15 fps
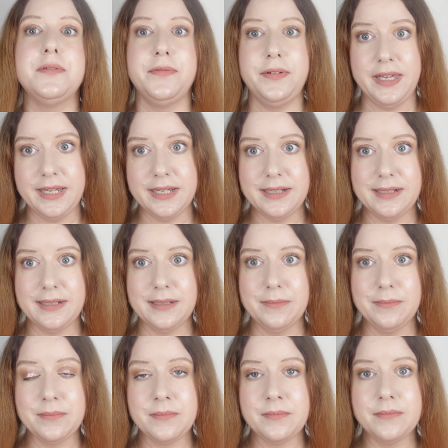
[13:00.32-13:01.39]

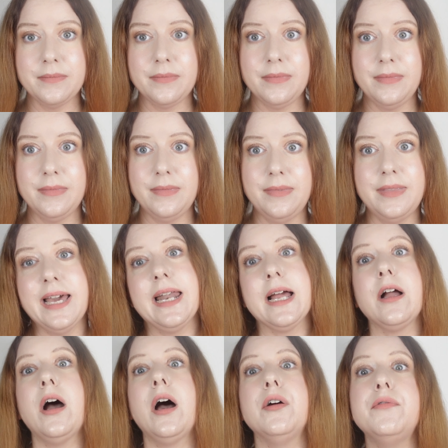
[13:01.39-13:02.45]
feel that I
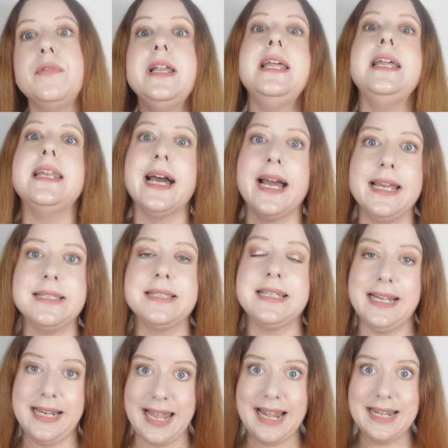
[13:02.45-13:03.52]
got a really nice
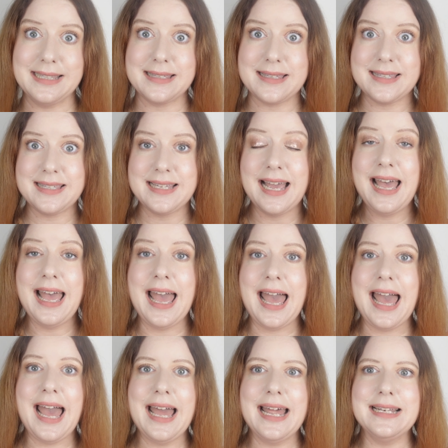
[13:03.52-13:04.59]
cleanse,
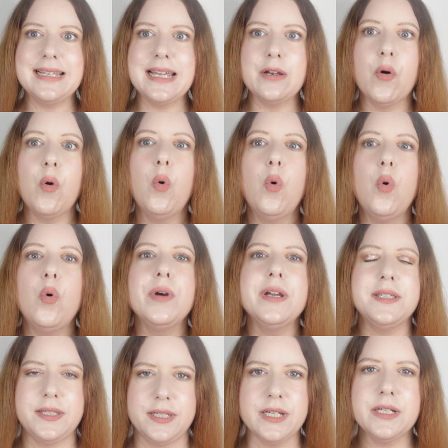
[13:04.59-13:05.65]
and it
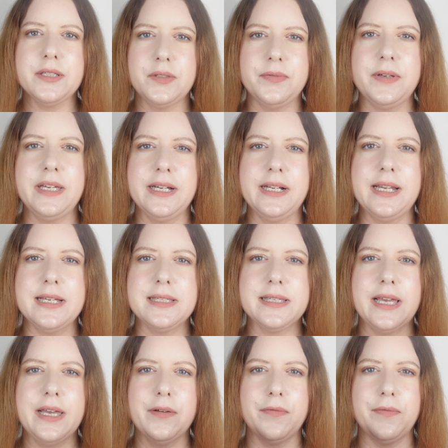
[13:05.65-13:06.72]
always does feel as
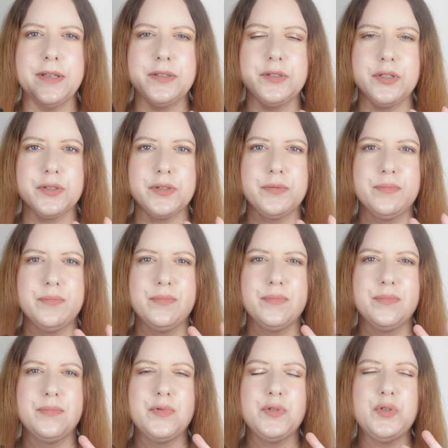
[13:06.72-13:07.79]
if it's just
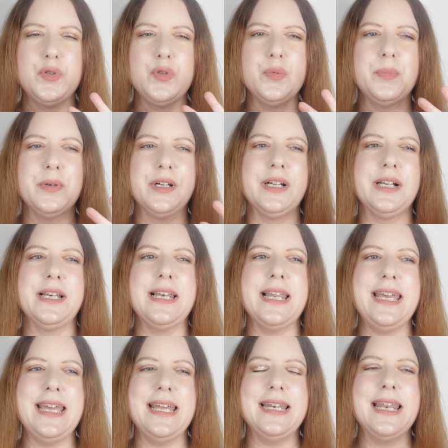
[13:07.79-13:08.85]
super
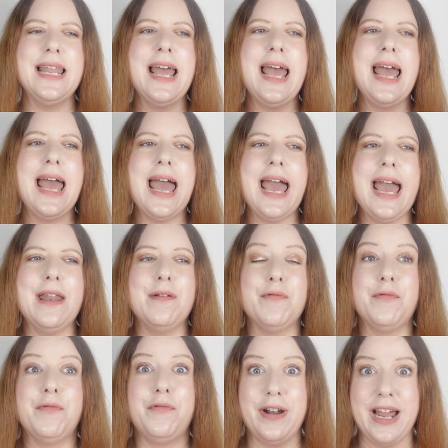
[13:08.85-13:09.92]
clean and
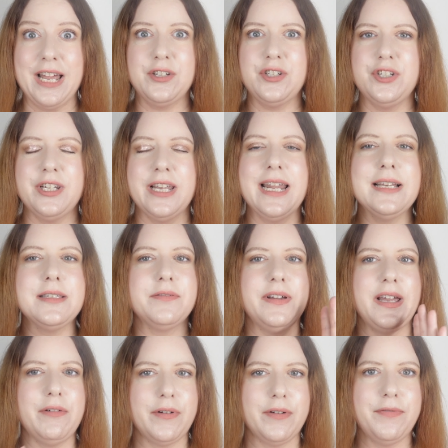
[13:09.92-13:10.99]
fresh. It has a
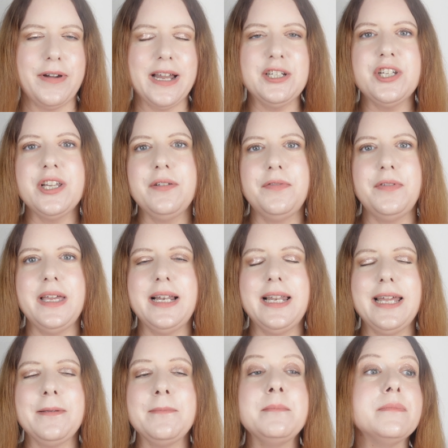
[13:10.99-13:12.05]
very refreshing
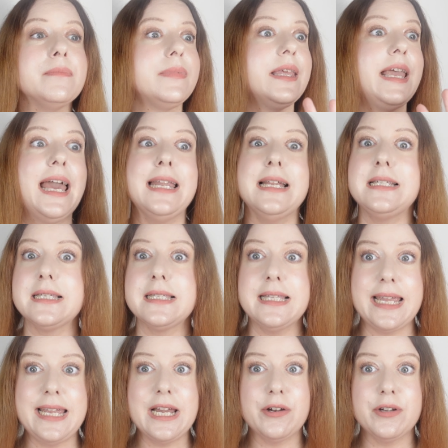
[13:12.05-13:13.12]
feeling, and it
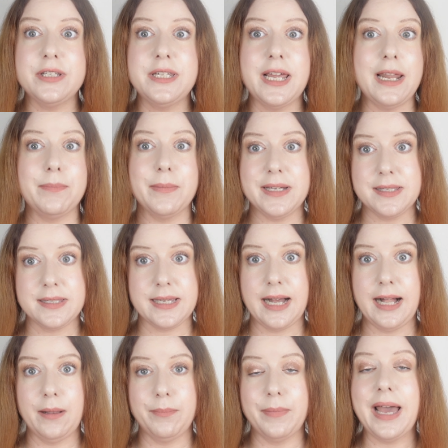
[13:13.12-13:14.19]
doesn't irritate my
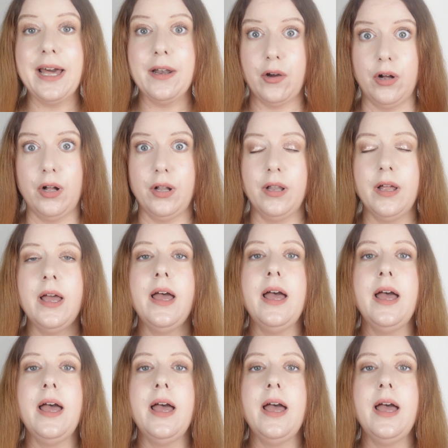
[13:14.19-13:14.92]
scalp at all.